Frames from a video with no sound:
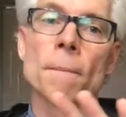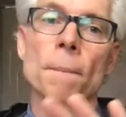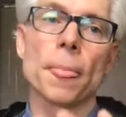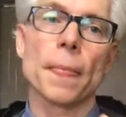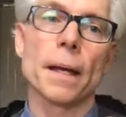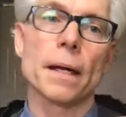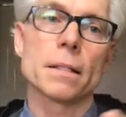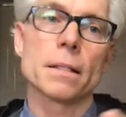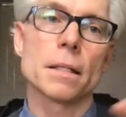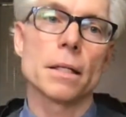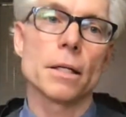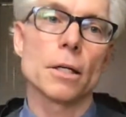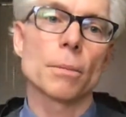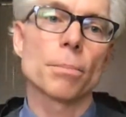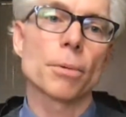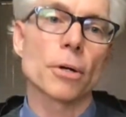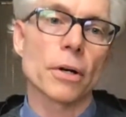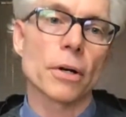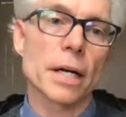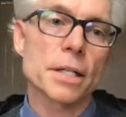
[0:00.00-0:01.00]
As the year
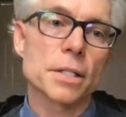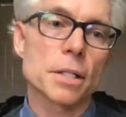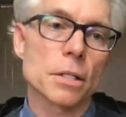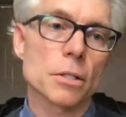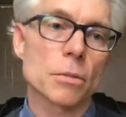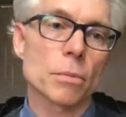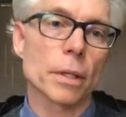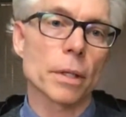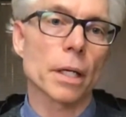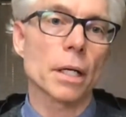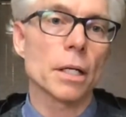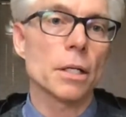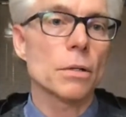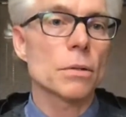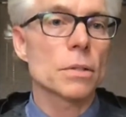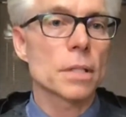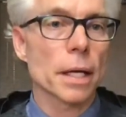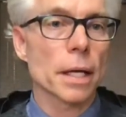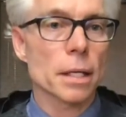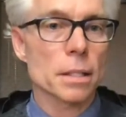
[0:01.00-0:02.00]
progresses, we're going to
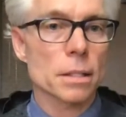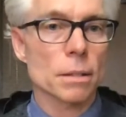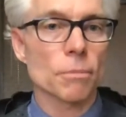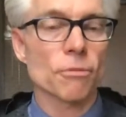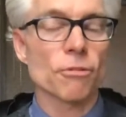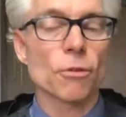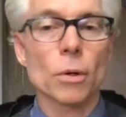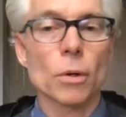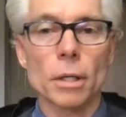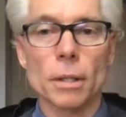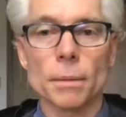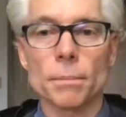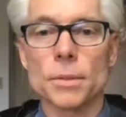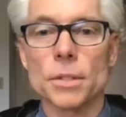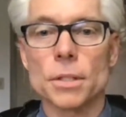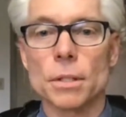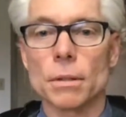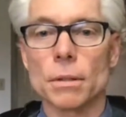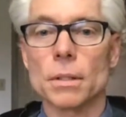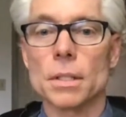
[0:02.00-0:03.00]
use that as a forum
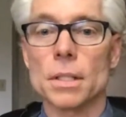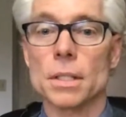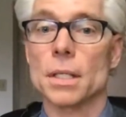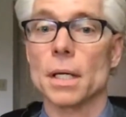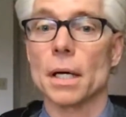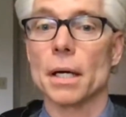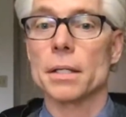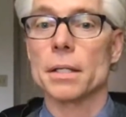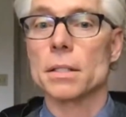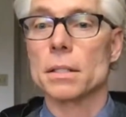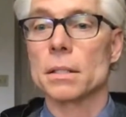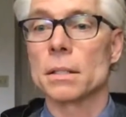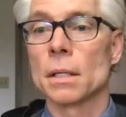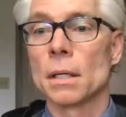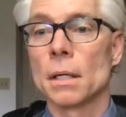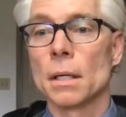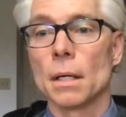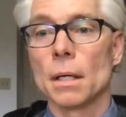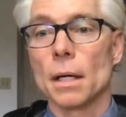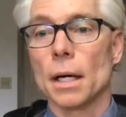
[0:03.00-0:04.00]
to discuss
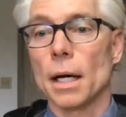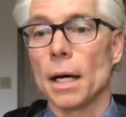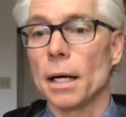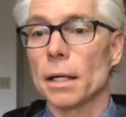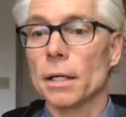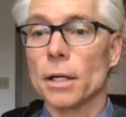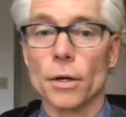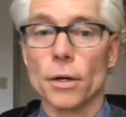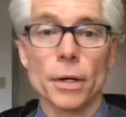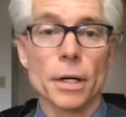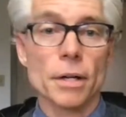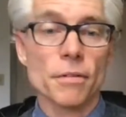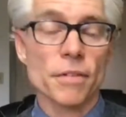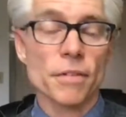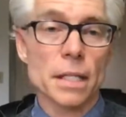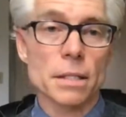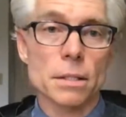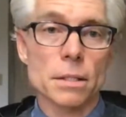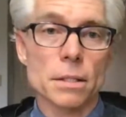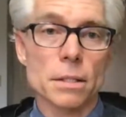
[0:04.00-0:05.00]
current
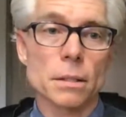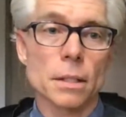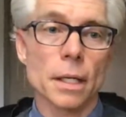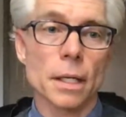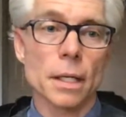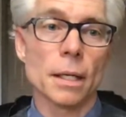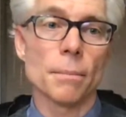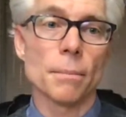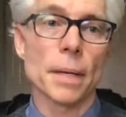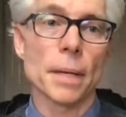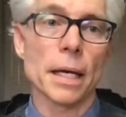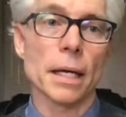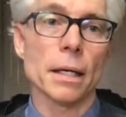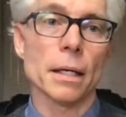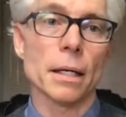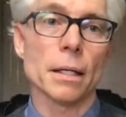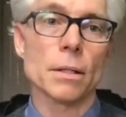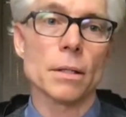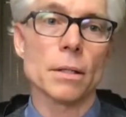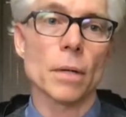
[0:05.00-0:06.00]
events
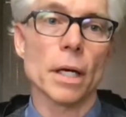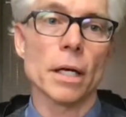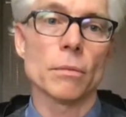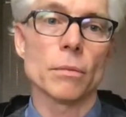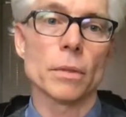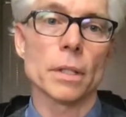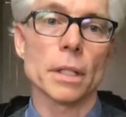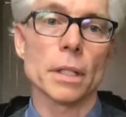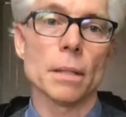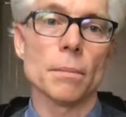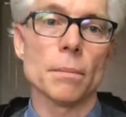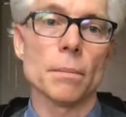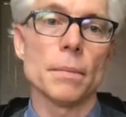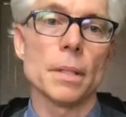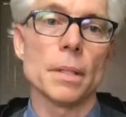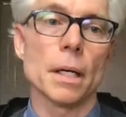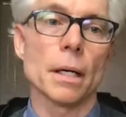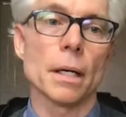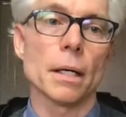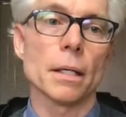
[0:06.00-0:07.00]
and really
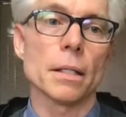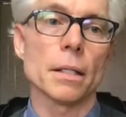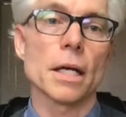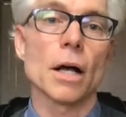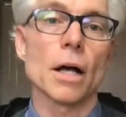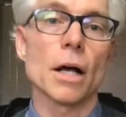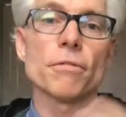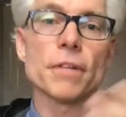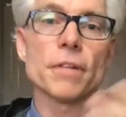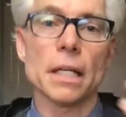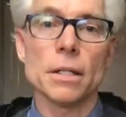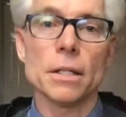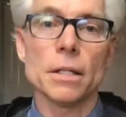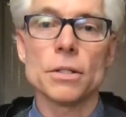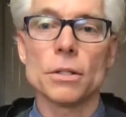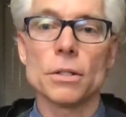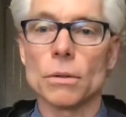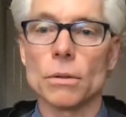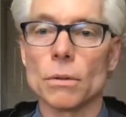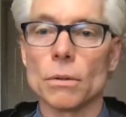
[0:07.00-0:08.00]
delve
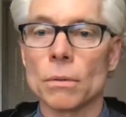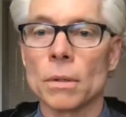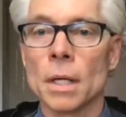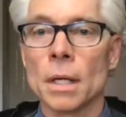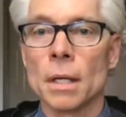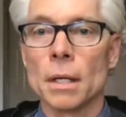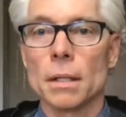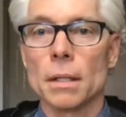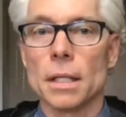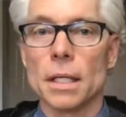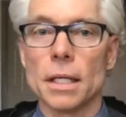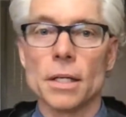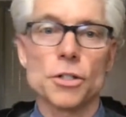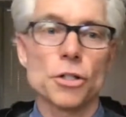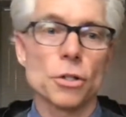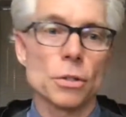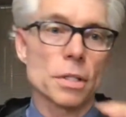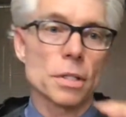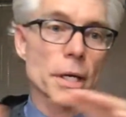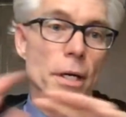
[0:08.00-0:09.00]
into the
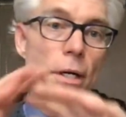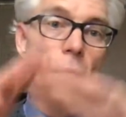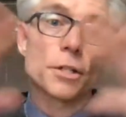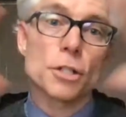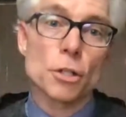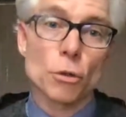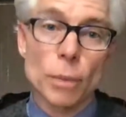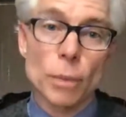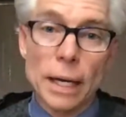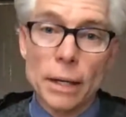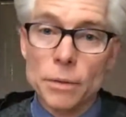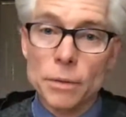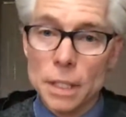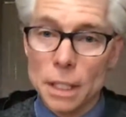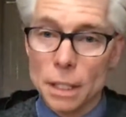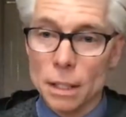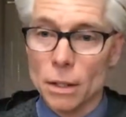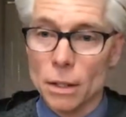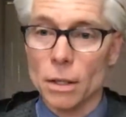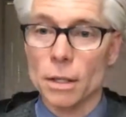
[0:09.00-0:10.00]
issues that are
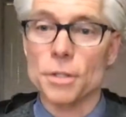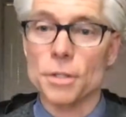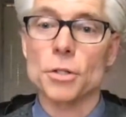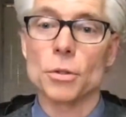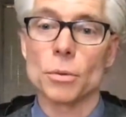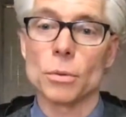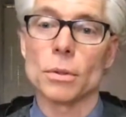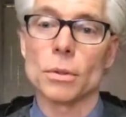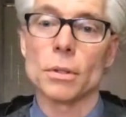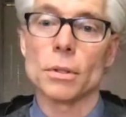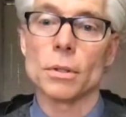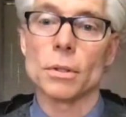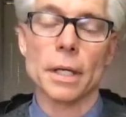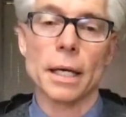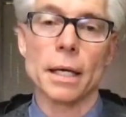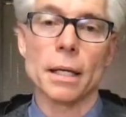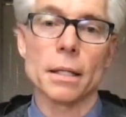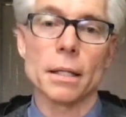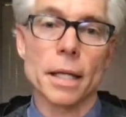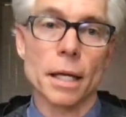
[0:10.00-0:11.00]
surrounding our school
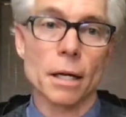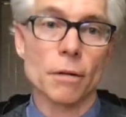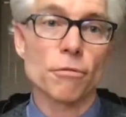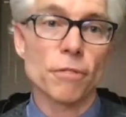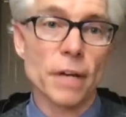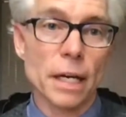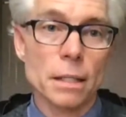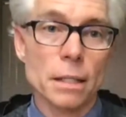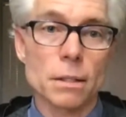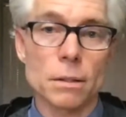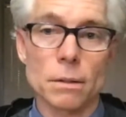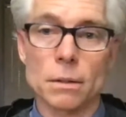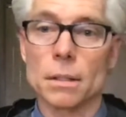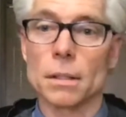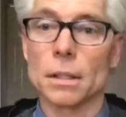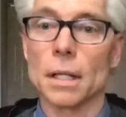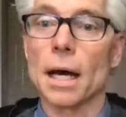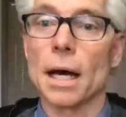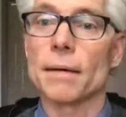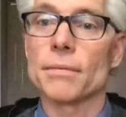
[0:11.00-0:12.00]
and that affect
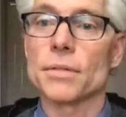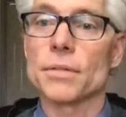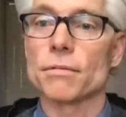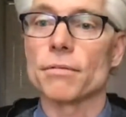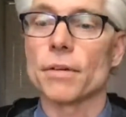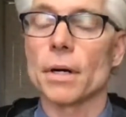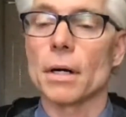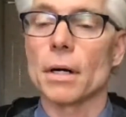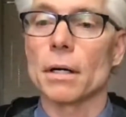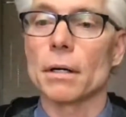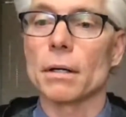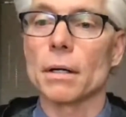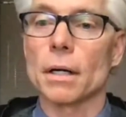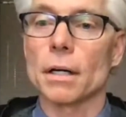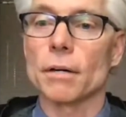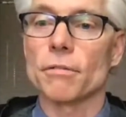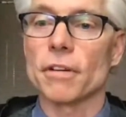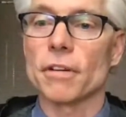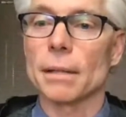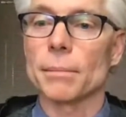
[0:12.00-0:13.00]
the lives of
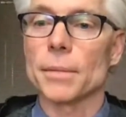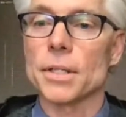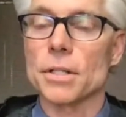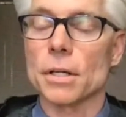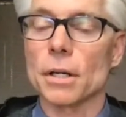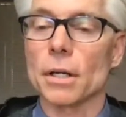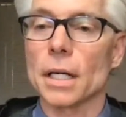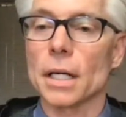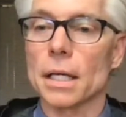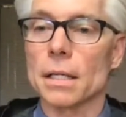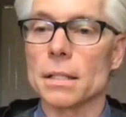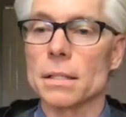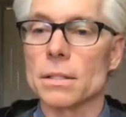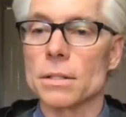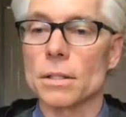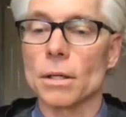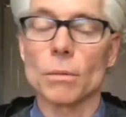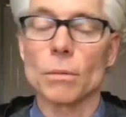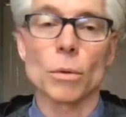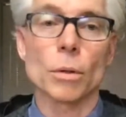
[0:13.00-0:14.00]
our families and our kids.
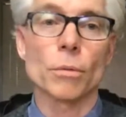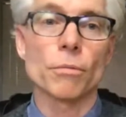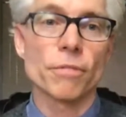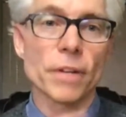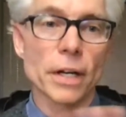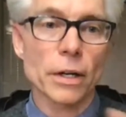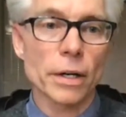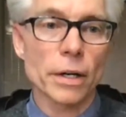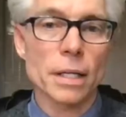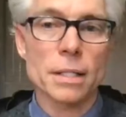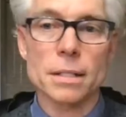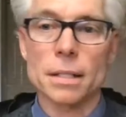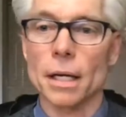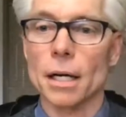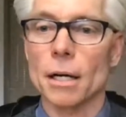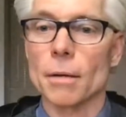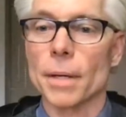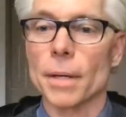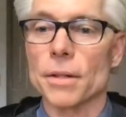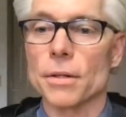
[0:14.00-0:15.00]
So we're very
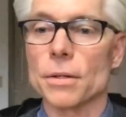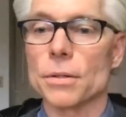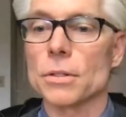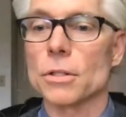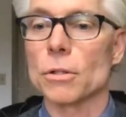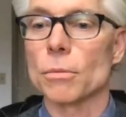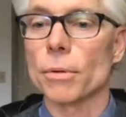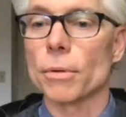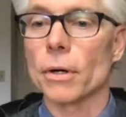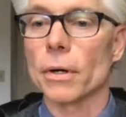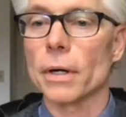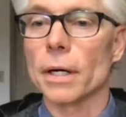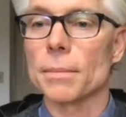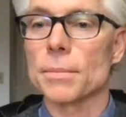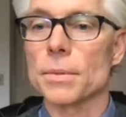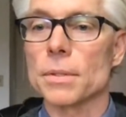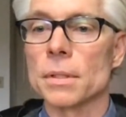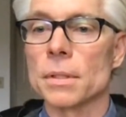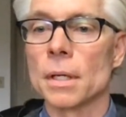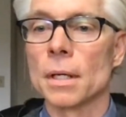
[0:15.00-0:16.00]
excited about those two
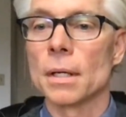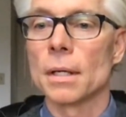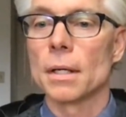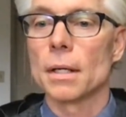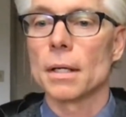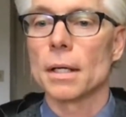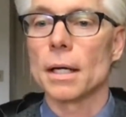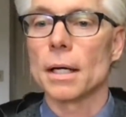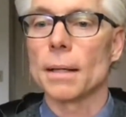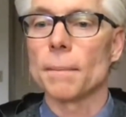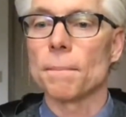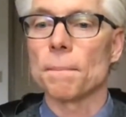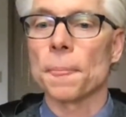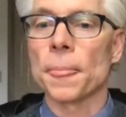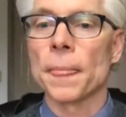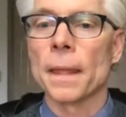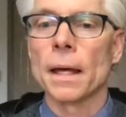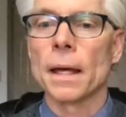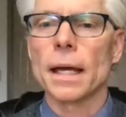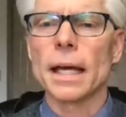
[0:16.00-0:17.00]
programs.
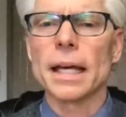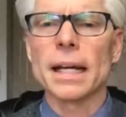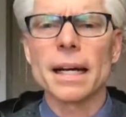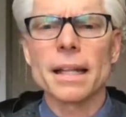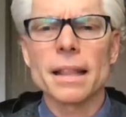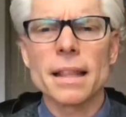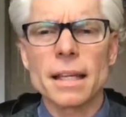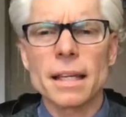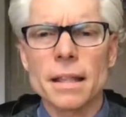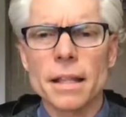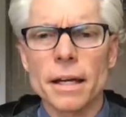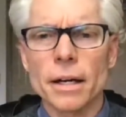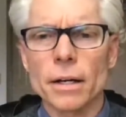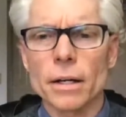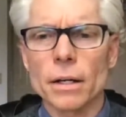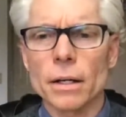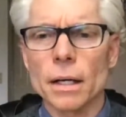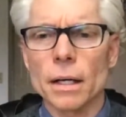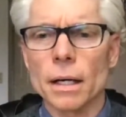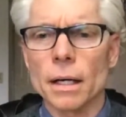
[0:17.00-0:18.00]
And I think
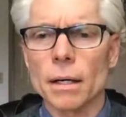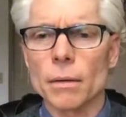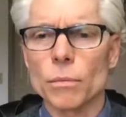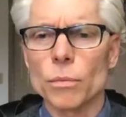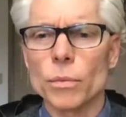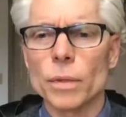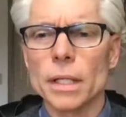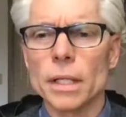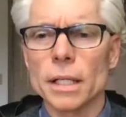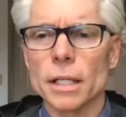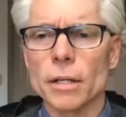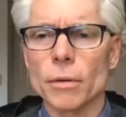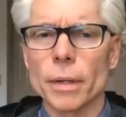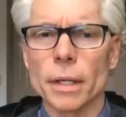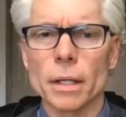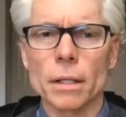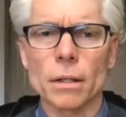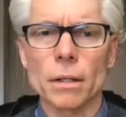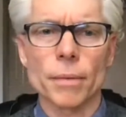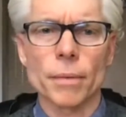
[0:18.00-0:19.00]
they're really
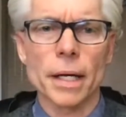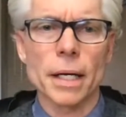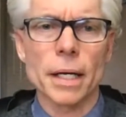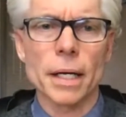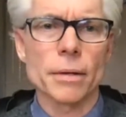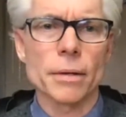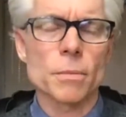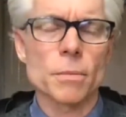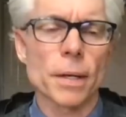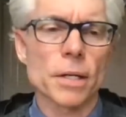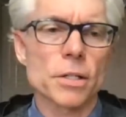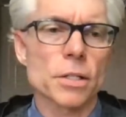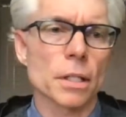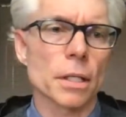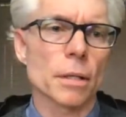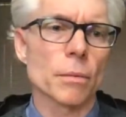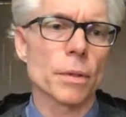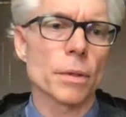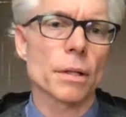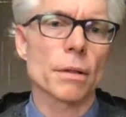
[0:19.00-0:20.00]
critical right now,
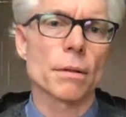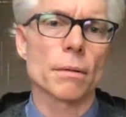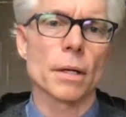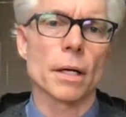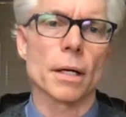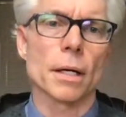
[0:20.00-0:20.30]
especially with